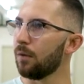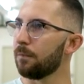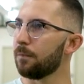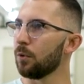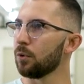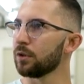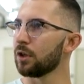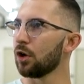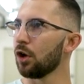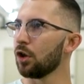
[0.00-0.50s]

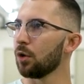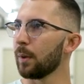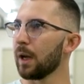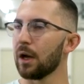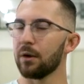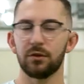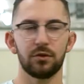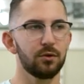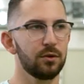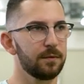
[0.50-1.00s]
folded all the way
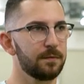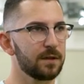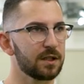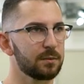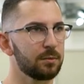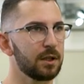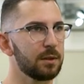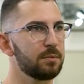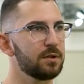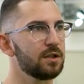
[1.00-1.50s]
out into the
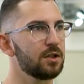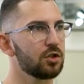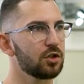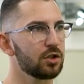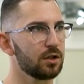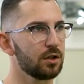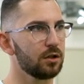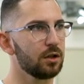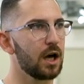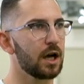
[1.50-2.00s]
fixed blade
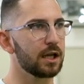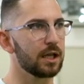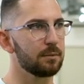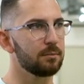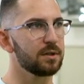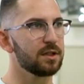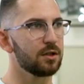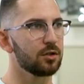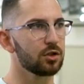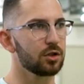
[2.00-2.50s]
position, the locking
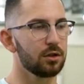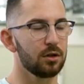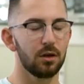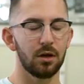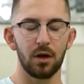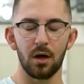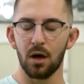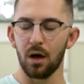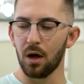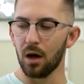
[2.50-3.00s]
position. Mm
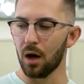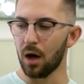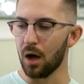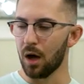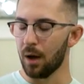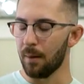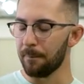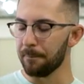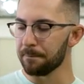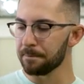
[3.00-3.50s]
-hmm.
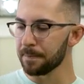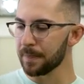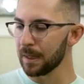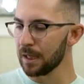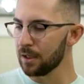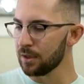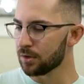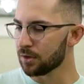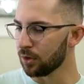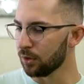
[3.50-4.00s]
um,
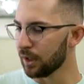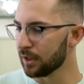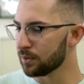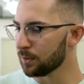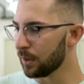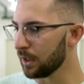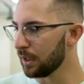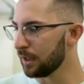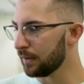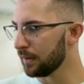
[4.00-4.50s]
so that's
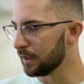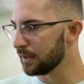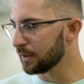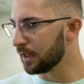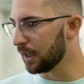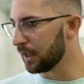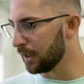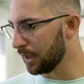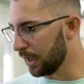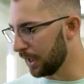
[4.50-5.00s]
one of the things
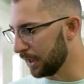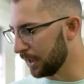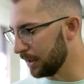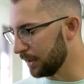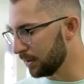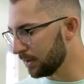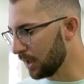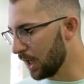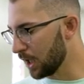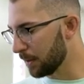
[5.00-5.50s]
I,
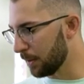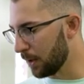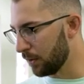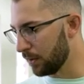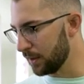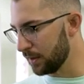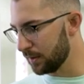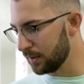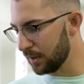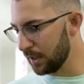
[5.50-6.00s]
I, talk about
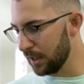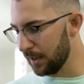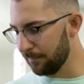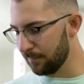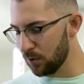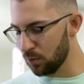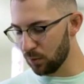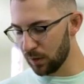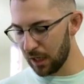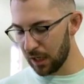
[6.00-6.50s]
is if
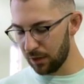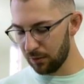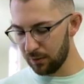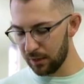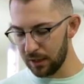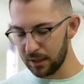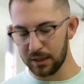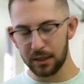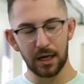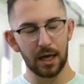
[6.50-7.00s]
you
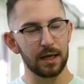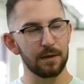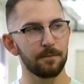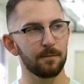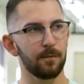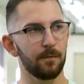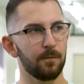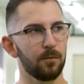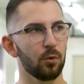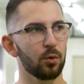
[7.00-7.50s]
carry a knife
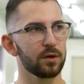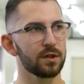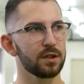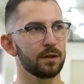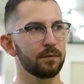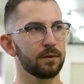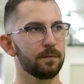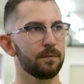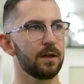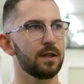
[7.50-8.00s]
for
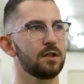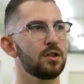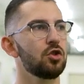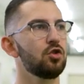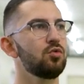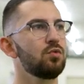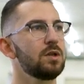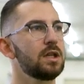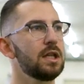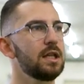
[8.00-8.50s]
self-defense,
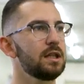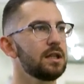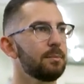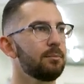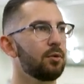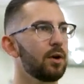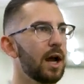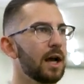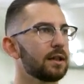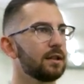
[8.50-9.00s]
you need to
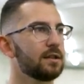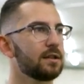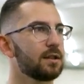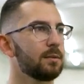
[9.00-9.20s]
practice